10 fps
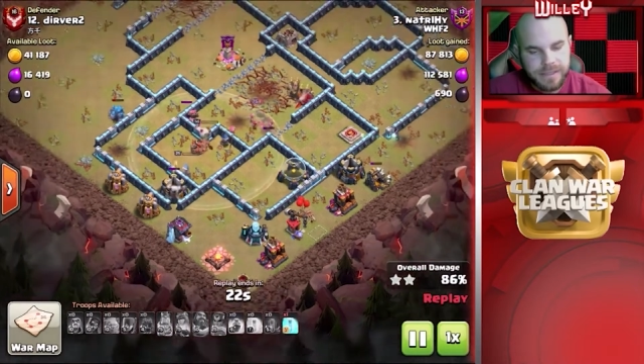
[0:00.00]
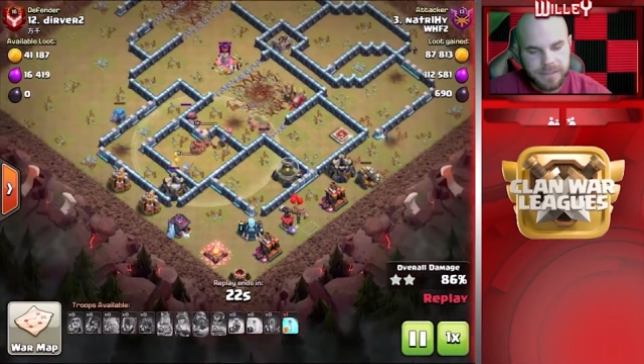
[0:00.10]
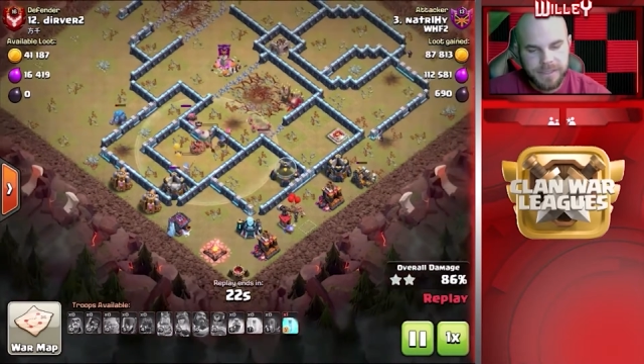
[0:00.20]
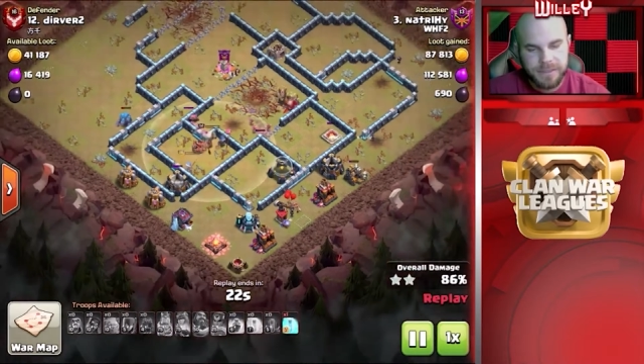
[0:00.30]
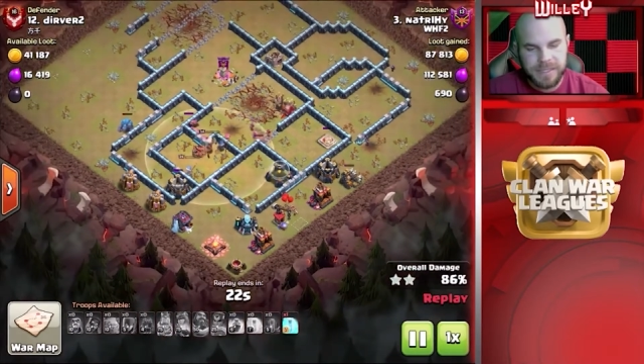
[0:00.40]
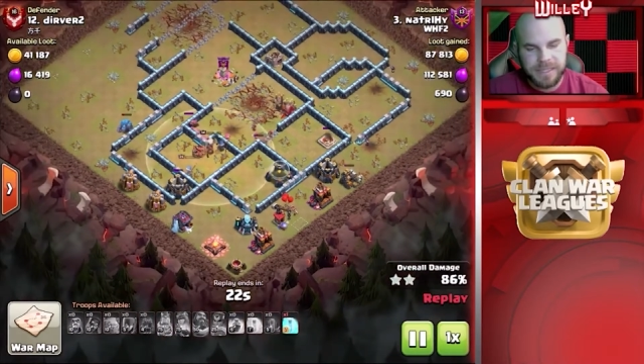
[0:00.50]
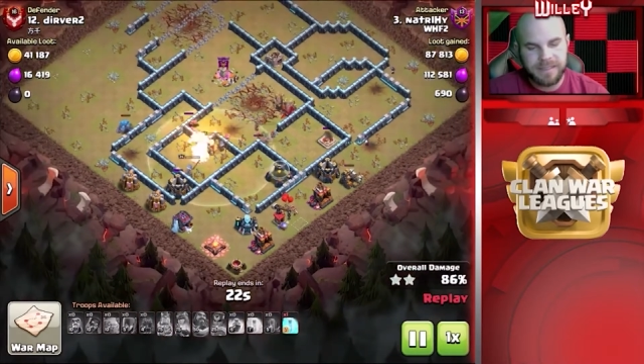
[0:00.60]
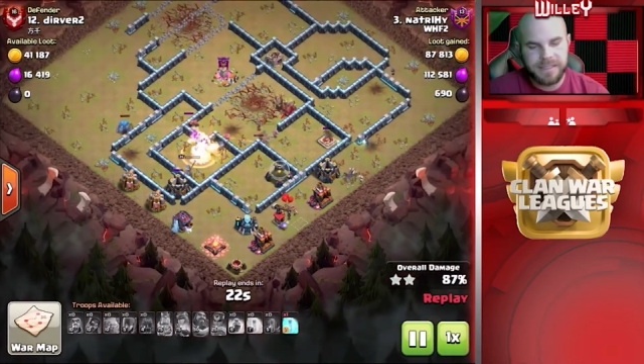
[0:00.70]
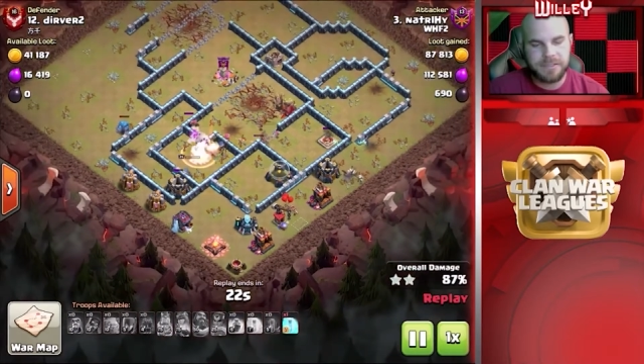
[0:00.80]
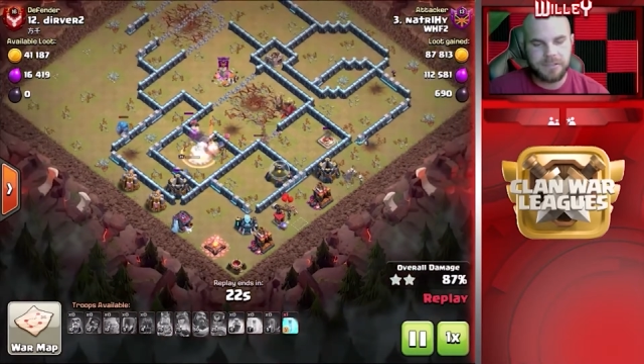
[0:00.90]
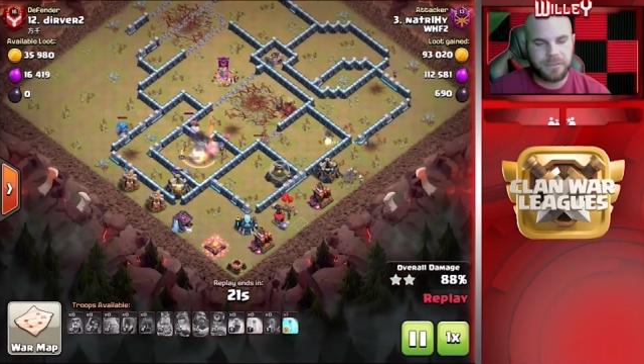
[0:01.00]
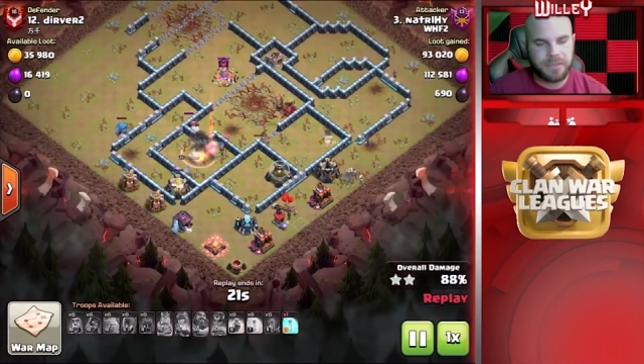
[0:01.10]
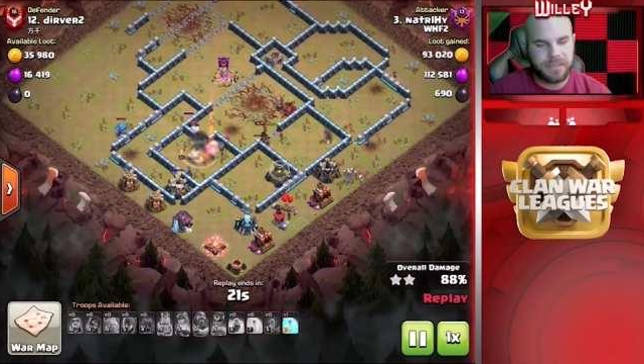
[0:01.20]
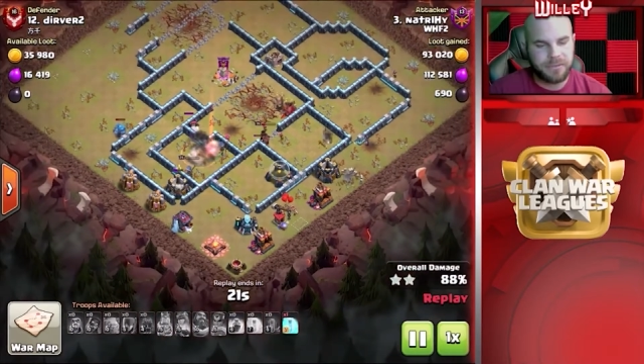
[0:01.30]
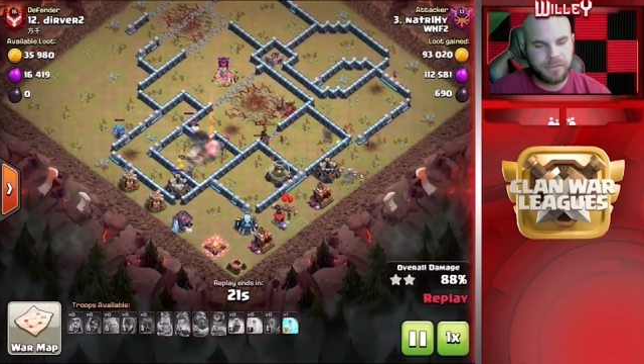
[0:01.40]
So this was a nice
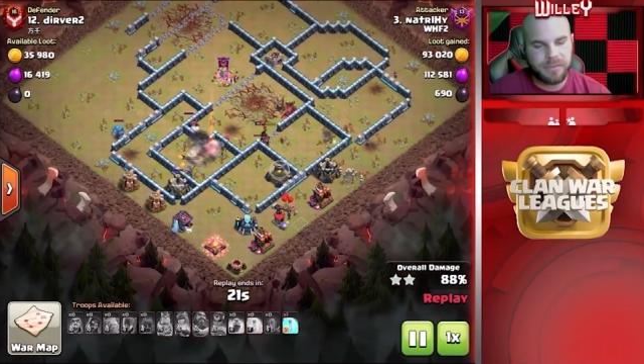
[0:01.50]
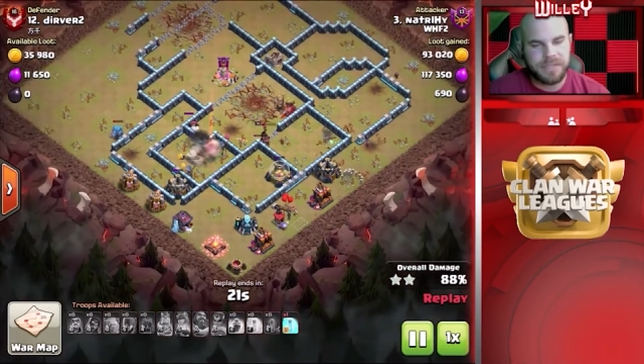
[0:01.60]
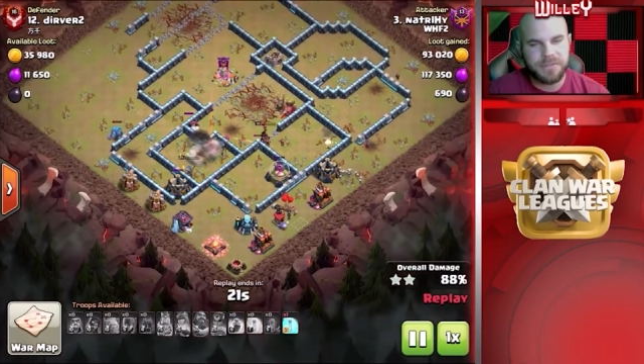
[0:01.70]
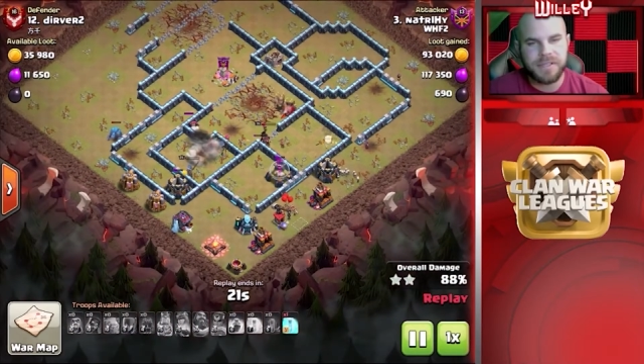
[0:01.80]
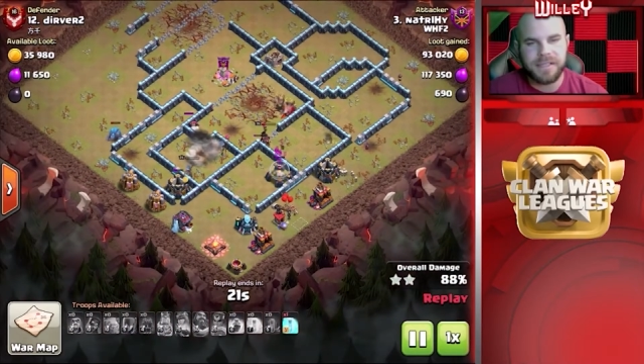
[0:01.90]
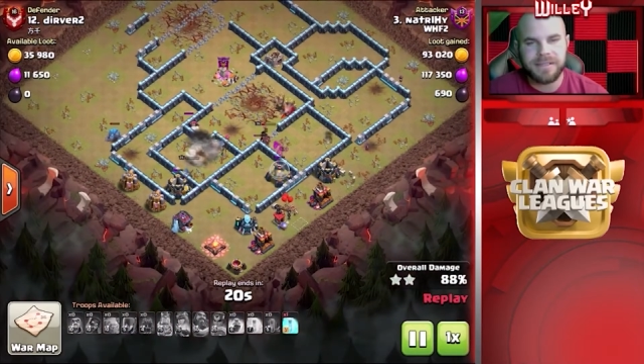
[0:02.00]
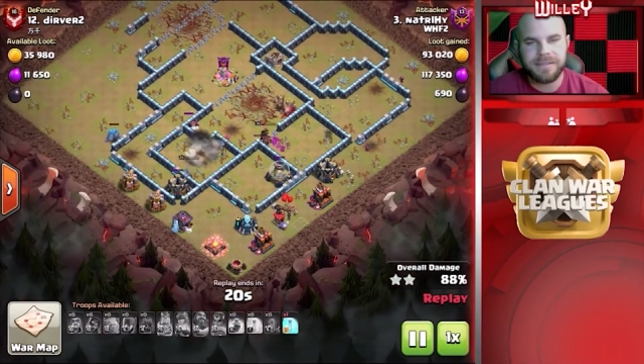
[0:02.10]
triple here from Natural High.